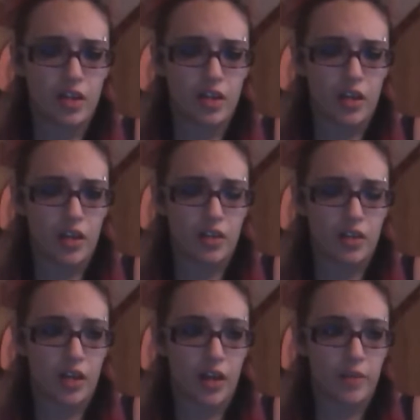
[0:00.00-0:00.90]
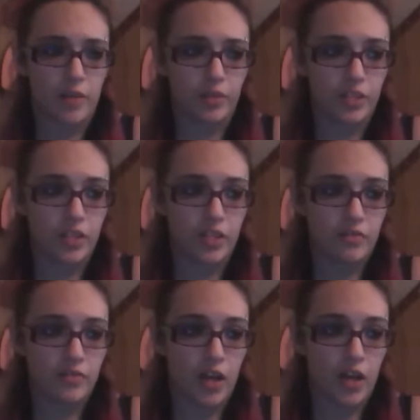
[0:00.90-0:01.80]
and I believe
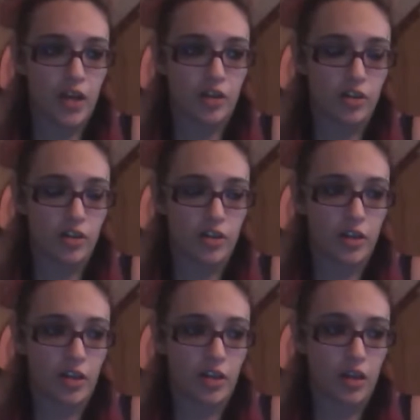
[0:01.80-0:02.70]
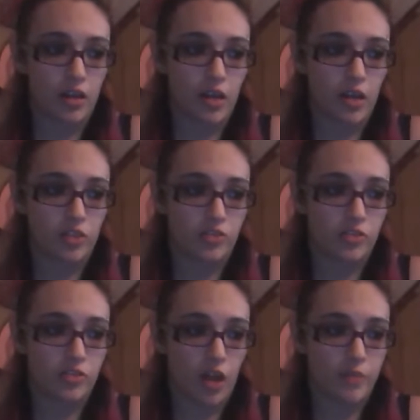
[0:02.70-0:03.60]
I heard it, and I just
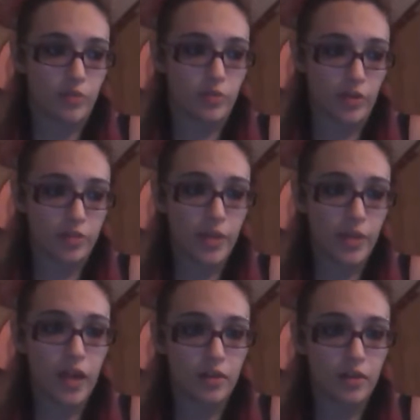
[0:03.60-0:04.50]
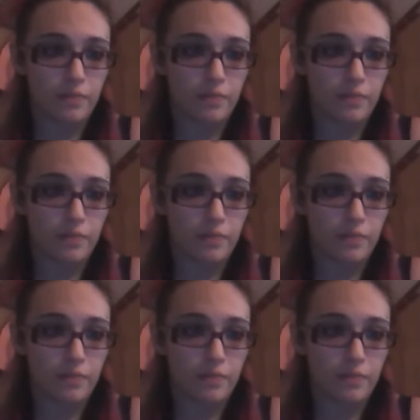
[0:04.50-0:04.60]
stopped and went to bed.